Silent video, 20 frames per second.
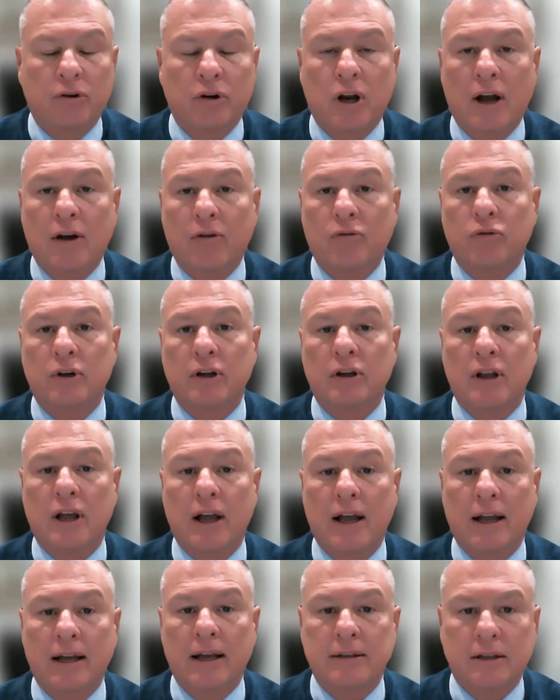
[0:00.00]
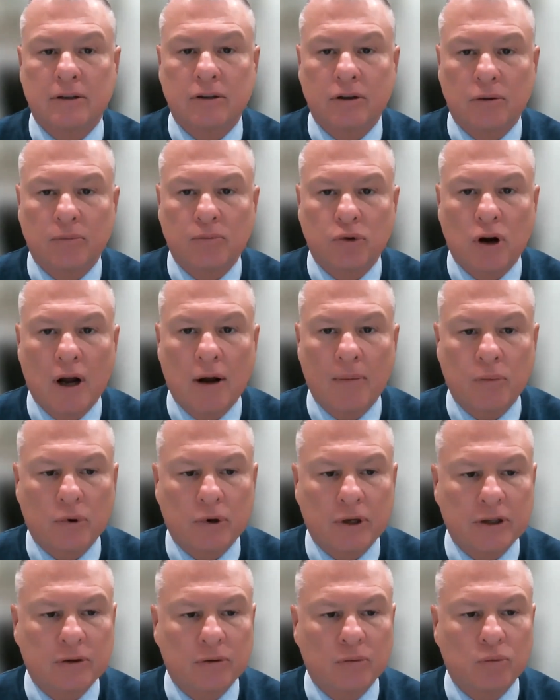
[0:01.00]
for not realizing their
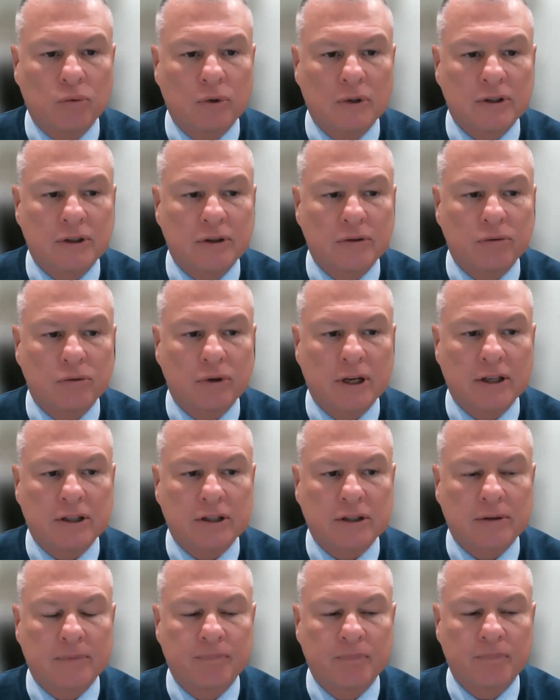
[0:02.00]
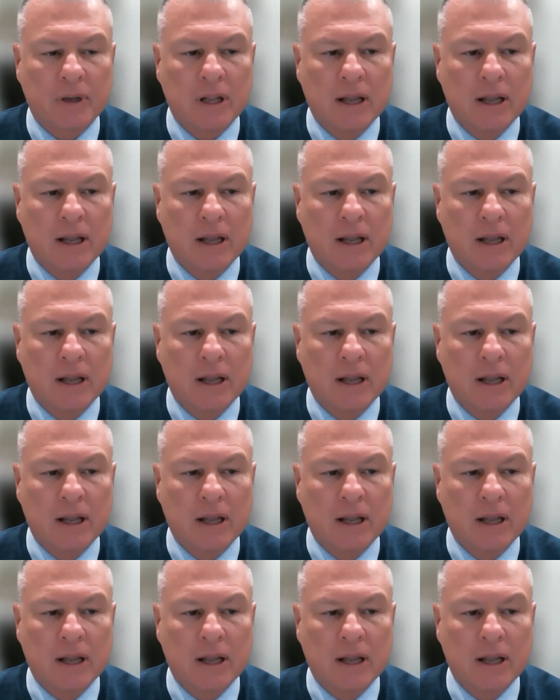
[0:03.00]
property was at risk.